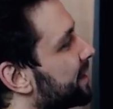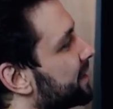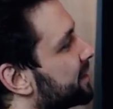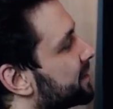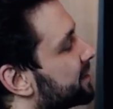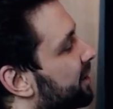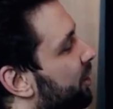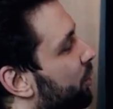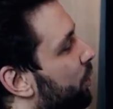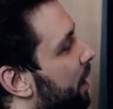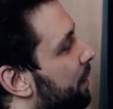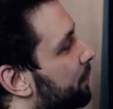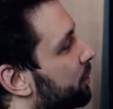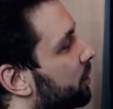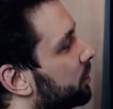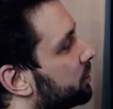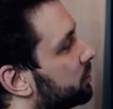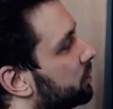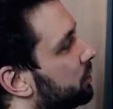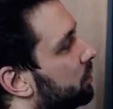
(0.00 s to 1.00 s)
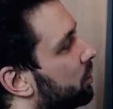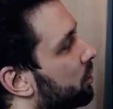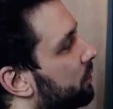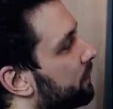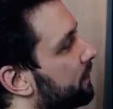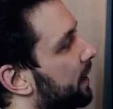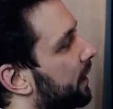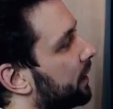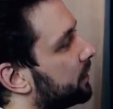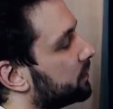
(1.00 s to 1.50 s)
So I'm going to
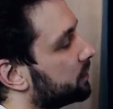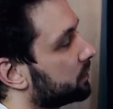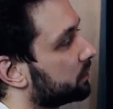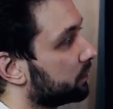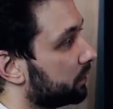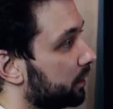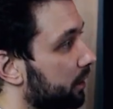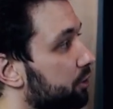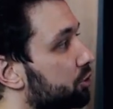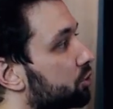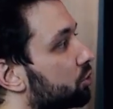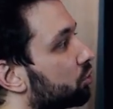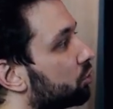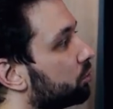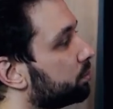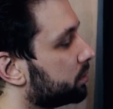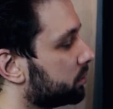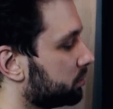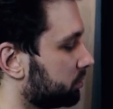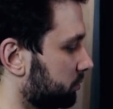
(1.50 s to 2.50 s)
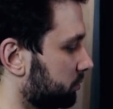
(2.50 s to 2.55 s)
learn that each group,